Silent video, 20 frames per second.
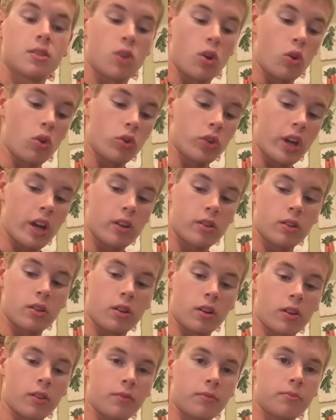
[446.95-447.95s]
hold out
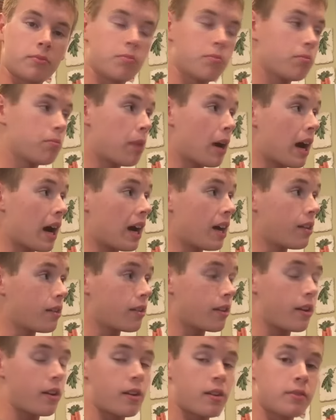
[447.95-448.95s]
your pot
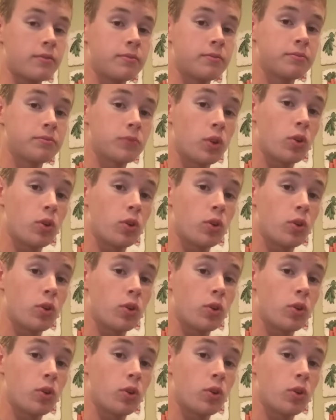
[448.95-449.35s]
in